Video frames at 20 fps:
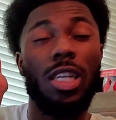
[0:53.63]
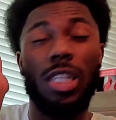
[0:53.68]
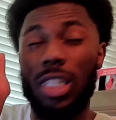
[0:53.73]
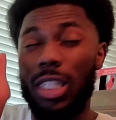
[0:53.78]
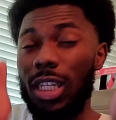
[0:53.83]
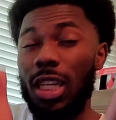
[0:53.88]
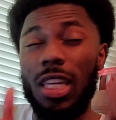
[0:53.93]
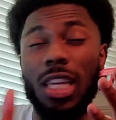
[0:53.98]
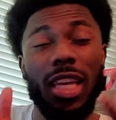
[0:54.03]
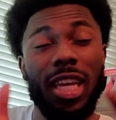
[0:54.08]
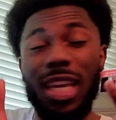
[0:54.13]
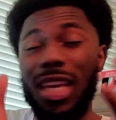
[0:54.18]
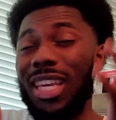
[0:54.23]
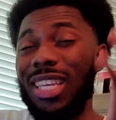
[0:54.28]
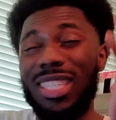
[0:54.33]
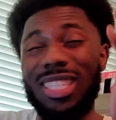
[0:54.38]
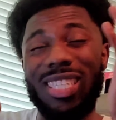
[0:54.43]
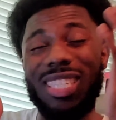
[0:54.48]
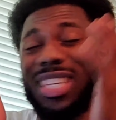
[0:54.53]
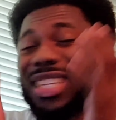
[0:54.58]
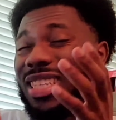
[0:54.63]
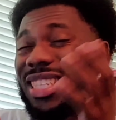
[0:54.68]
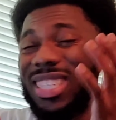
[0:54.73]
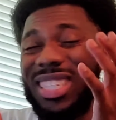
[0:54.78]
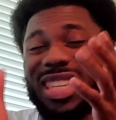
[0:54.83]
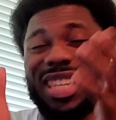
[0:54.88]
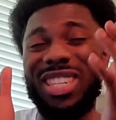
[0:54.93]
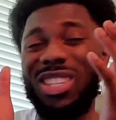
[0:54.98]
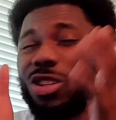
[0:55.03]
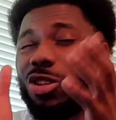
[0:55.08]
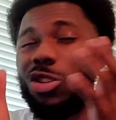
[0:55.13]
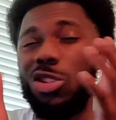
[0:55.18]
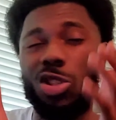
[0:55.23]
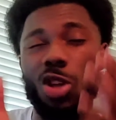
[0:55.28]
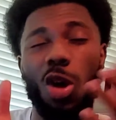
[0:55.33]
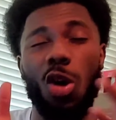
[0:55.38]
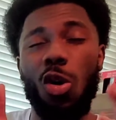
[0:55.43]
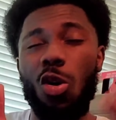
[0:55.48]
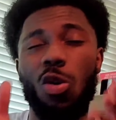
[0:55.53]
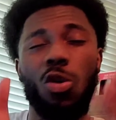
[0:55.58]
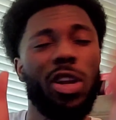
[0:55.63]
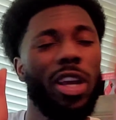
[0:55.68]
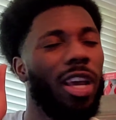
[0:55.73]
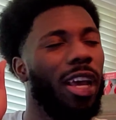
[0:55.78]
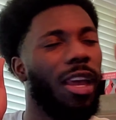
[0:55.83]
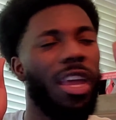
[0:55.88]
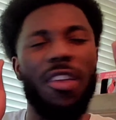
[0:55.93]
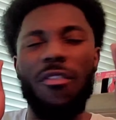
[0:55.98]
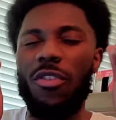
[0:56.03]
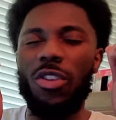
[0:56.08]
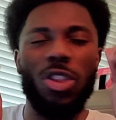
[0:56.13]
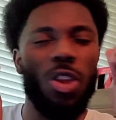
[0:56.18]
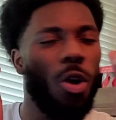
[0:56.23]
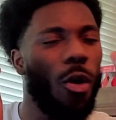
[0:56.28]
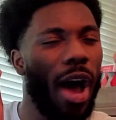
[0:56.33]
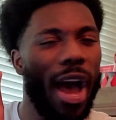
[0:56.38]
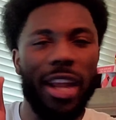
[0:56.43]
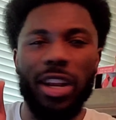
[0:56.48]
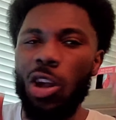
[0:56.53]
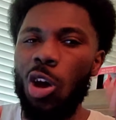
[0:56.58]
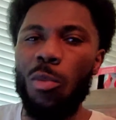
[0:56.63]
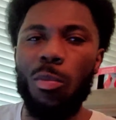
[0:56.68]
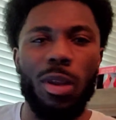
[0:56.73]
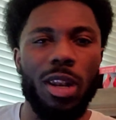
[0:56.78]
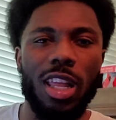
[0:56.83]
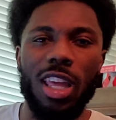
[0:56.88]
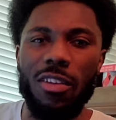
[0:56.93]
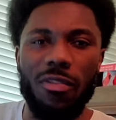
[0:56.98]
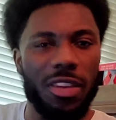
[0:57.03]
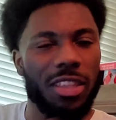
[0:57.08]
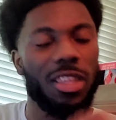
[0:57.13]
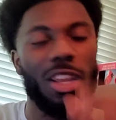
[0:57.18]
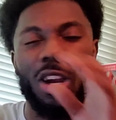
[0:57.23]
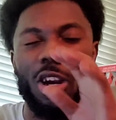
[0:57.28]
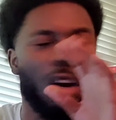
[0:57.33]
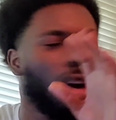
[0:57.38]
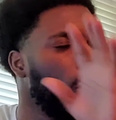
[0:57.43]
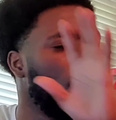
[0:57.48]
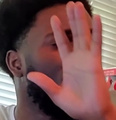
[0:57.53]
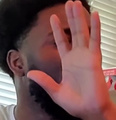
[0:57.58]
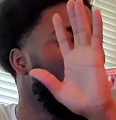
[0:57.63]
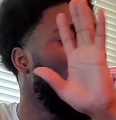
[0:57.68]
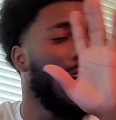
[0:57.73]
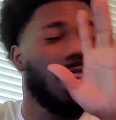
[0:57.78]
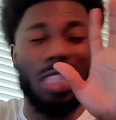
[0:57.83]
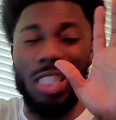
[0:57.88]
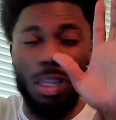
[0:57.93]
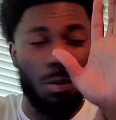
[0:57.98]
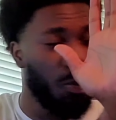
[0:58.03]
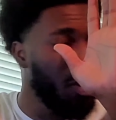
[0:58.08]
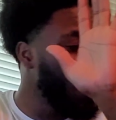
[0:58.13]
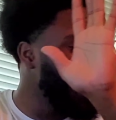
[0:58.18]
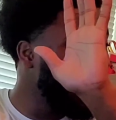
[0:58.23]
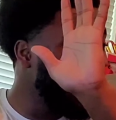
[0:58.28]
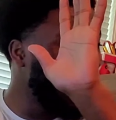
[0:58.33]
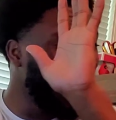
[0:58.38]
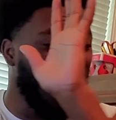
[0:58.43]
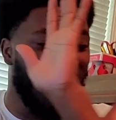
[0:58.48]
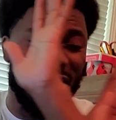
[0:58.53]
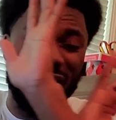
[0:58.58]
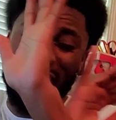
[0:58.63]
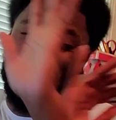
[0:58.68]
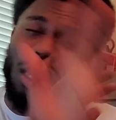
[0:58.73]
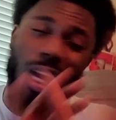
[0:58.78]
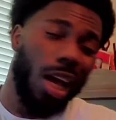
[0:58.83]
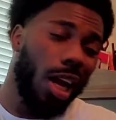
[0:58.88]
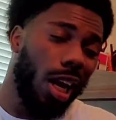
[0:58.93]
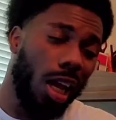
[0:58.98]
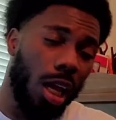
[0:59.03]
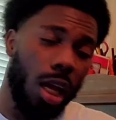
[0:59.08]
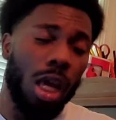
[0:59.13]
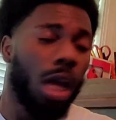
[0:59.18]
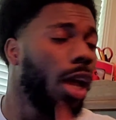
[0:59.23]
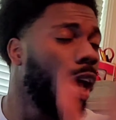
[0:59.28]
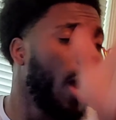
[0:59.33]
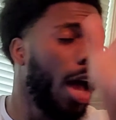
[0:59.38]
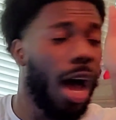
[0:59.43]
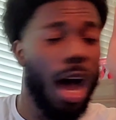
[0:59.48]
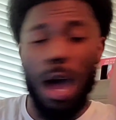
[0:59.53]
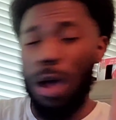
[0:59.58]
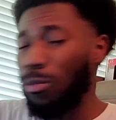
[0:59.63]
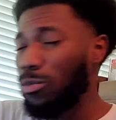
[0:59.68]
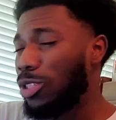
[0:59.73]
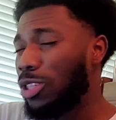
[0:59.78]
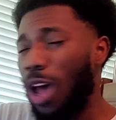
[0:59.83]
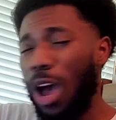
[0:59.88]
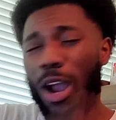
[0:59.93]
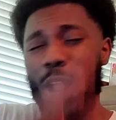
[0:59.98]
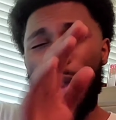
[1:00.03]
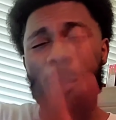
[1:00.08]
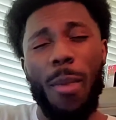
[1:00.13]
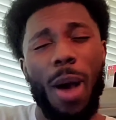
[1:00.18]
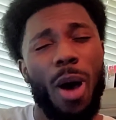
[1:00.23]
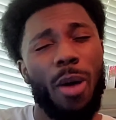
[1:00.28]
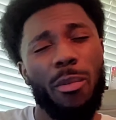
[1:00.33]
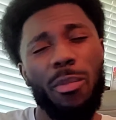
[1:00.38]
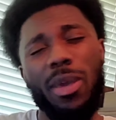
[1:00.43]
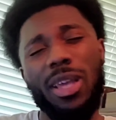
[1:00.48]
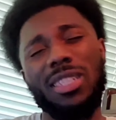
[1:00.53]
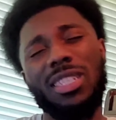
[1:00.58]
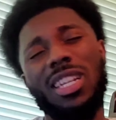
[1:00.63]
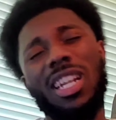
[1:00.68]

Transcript: She is 16 years old. Even though I don't believe it, the girl has to be at least 30. I'm talking about Miss